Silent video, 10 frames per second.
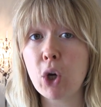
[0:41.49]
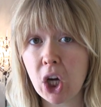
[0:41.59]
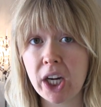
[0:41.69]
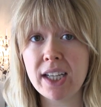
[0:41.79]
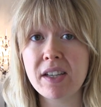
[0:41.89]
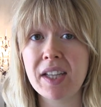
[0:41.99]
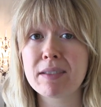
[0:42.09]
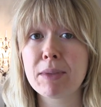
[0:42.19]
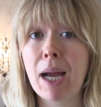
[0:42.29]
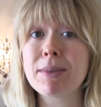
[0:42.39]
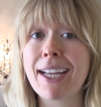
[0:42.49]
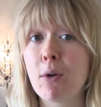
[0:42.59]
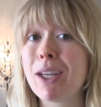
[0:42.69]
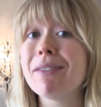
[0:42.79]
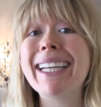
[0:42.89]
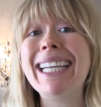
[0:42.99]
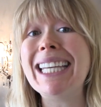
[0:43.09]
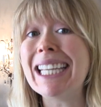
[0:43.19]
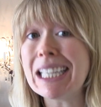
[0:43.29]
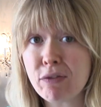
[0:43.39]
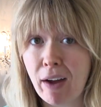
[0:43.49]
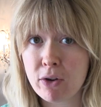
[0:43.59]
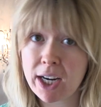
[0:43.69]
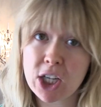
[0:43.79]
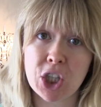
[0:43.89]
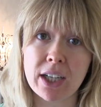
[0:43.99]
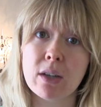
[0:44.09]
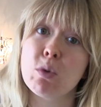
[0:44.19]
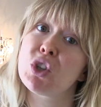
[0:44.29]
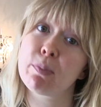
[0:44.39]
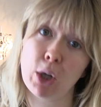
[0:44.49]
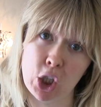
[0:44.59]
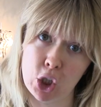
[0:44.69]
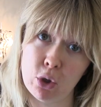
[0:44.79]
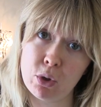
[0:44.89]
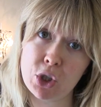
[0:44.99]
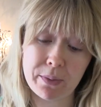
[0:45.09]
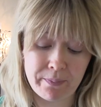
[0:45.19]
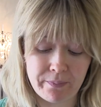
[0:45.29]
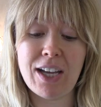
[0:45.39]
good that sometimes I don't even need foundation, which is pretty huge.